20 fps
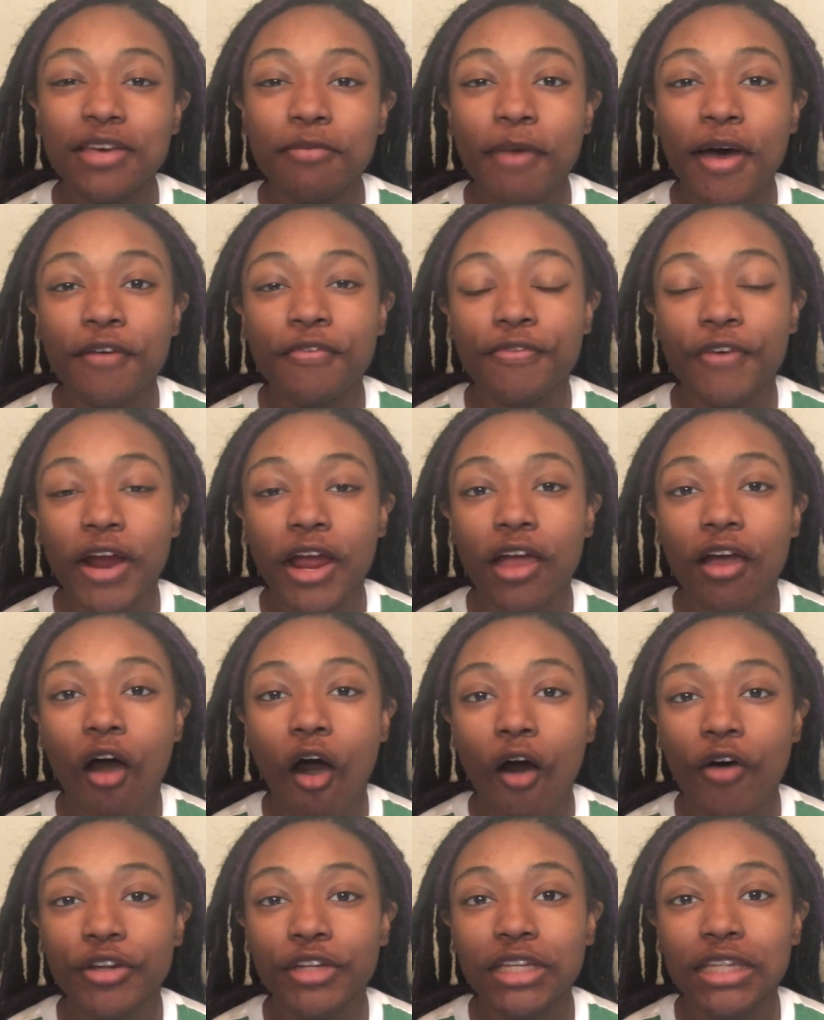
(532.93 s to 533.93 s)
My friend
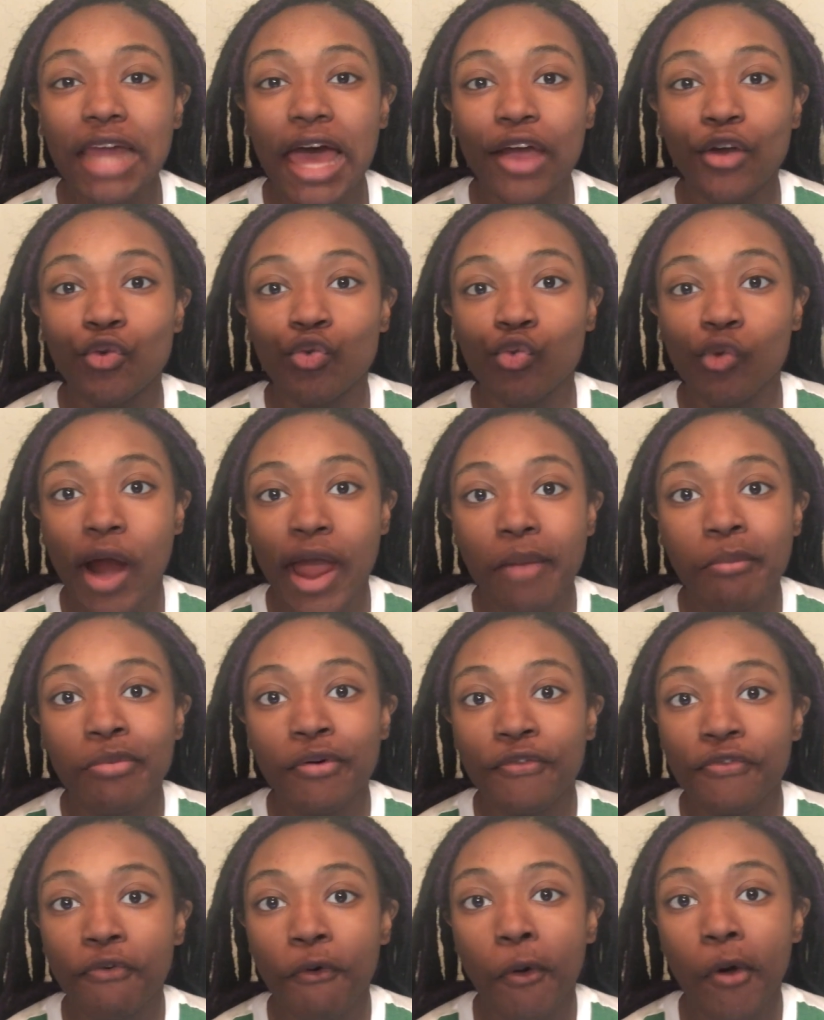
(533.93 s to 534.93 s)
called it, like, right
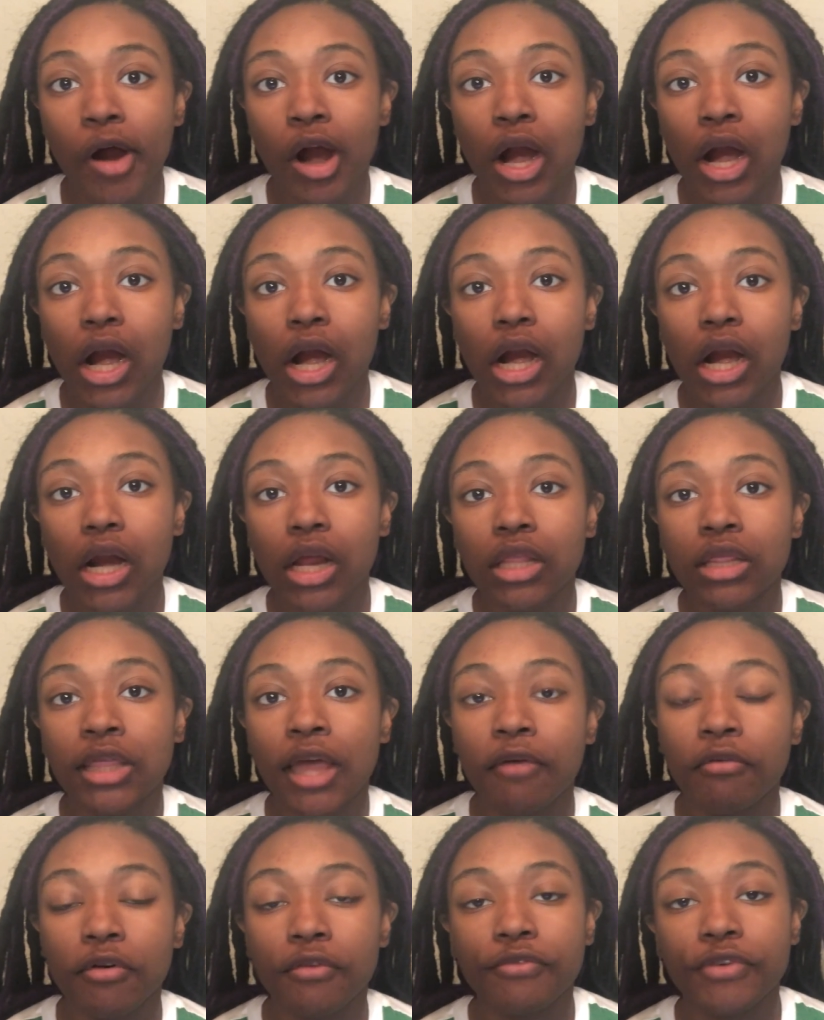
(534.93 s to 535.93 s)
before
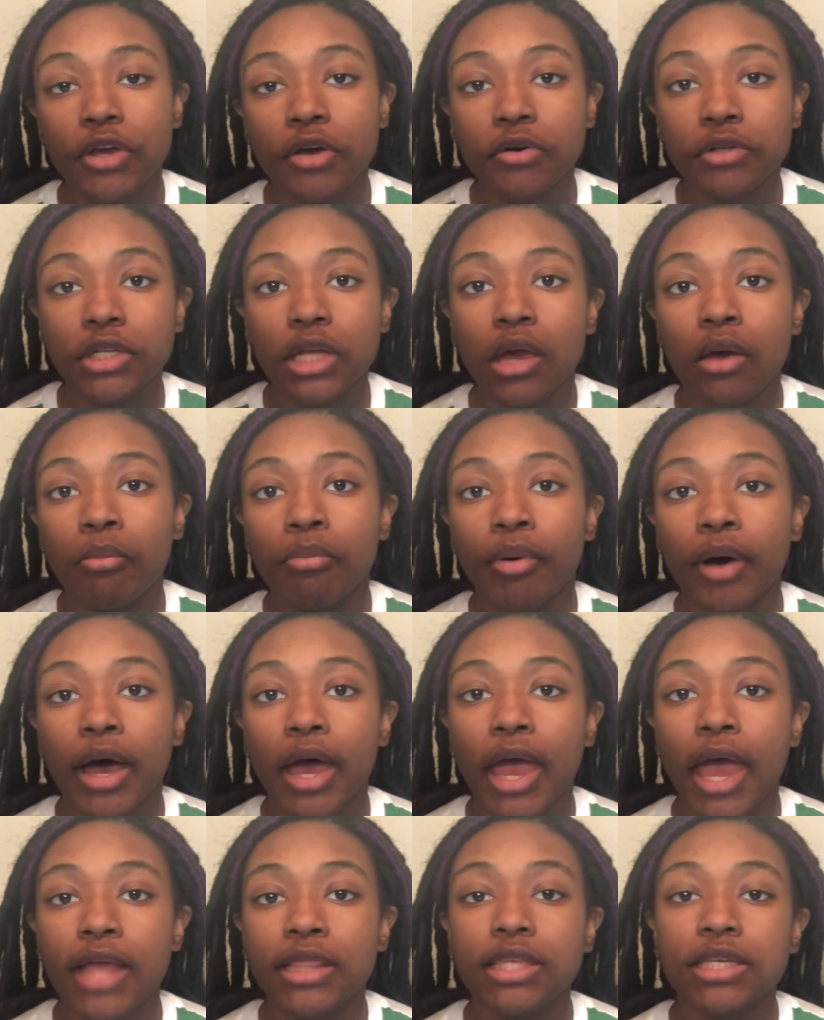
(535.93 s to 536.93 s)
they revealed it,
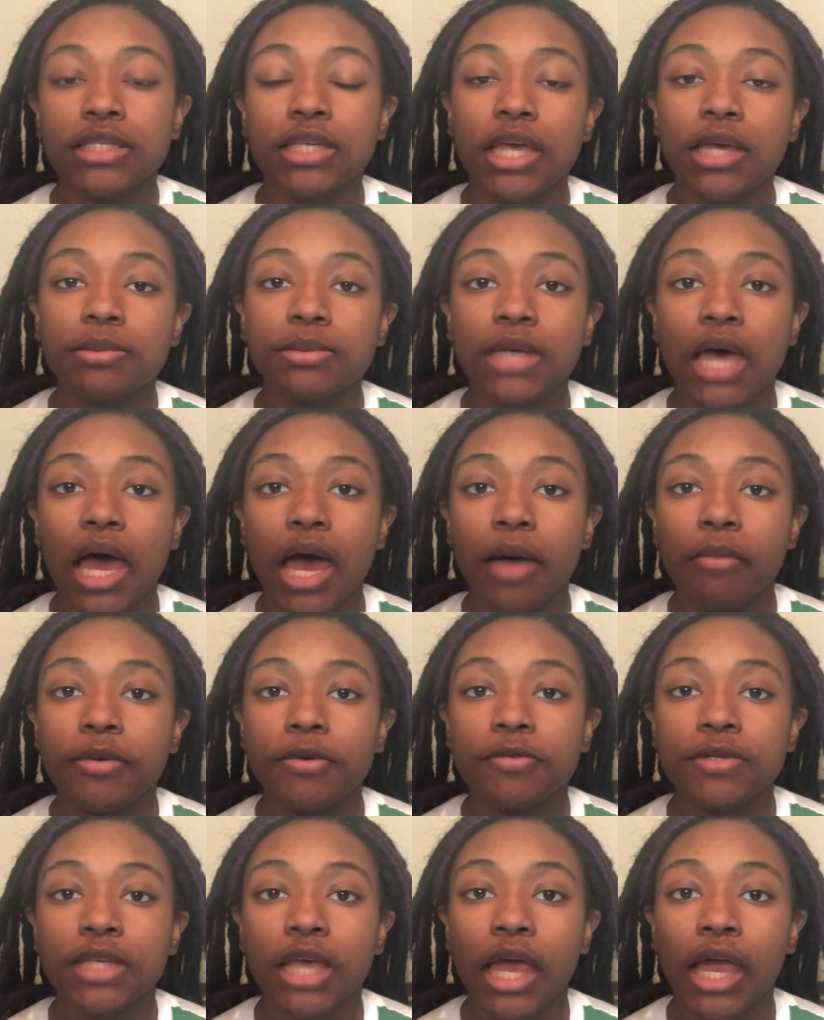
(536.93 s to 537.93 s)
but at the same time,
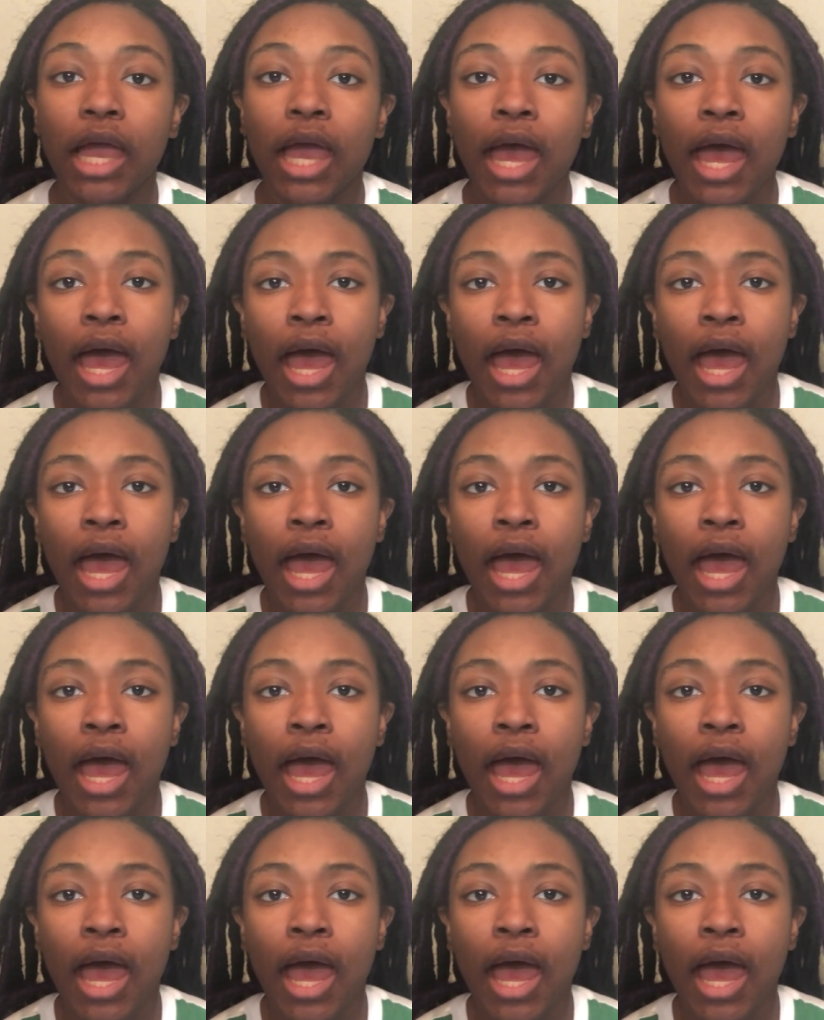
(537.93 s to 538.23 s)
it was like,